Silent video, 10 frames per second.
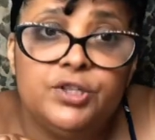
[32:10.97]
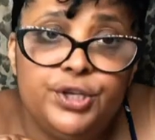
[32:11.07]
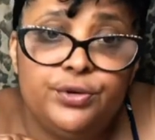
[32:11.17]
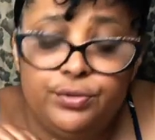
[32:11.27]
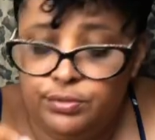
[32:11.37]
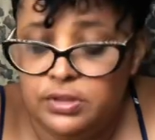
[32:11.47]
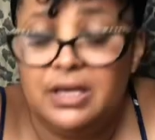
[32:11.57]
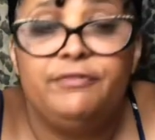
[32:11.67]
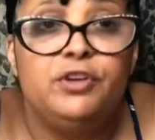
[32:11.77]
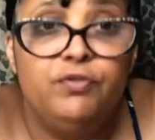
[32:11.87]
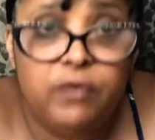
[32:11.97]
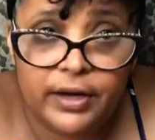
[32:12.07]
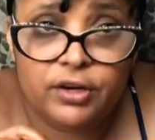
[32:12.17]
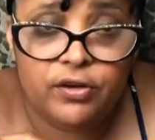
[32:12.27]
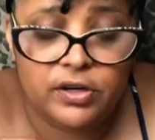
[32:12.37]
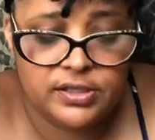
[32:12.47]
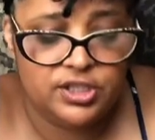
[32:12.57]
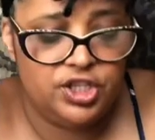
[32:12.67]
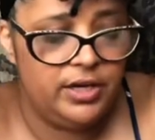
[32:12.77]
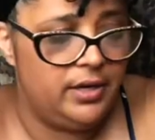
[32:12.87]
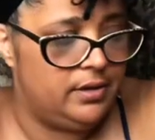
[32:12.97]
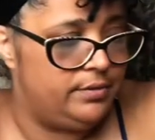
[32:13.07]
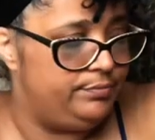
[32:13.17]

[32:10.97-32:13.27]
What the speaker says: Dudes, if you run across a chick